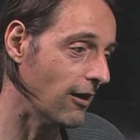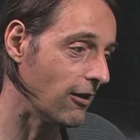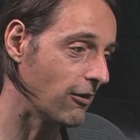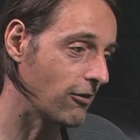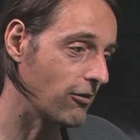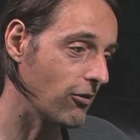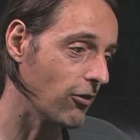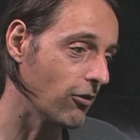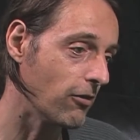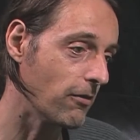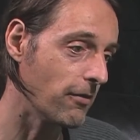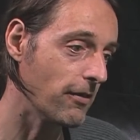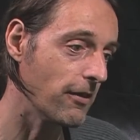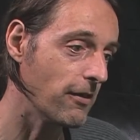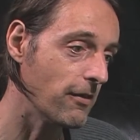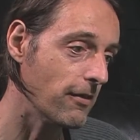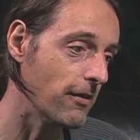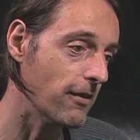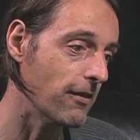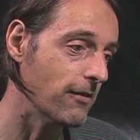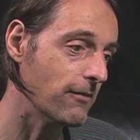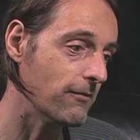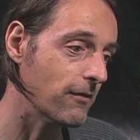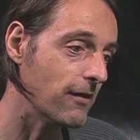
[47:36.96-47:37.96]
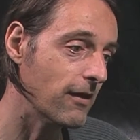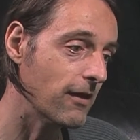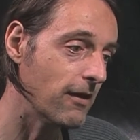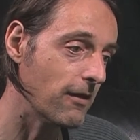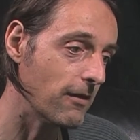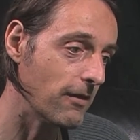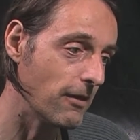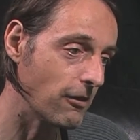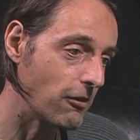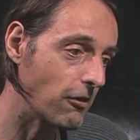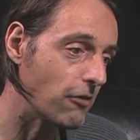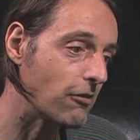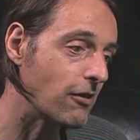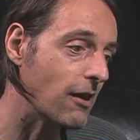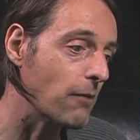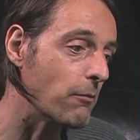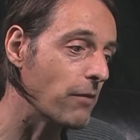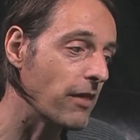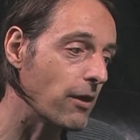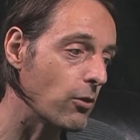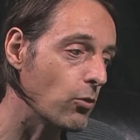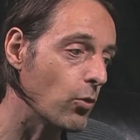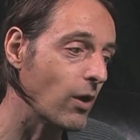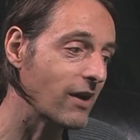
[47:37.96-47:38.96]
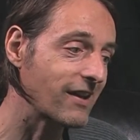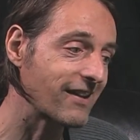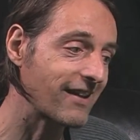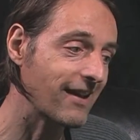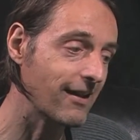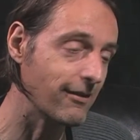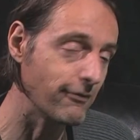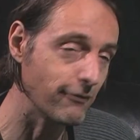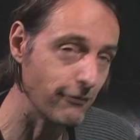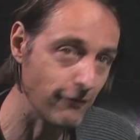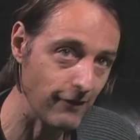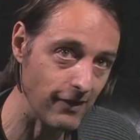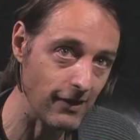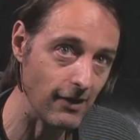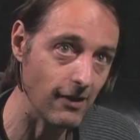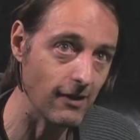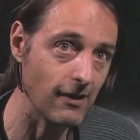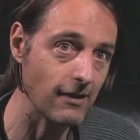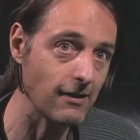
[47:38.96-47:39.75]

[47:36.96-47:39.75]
So this is something one can feel,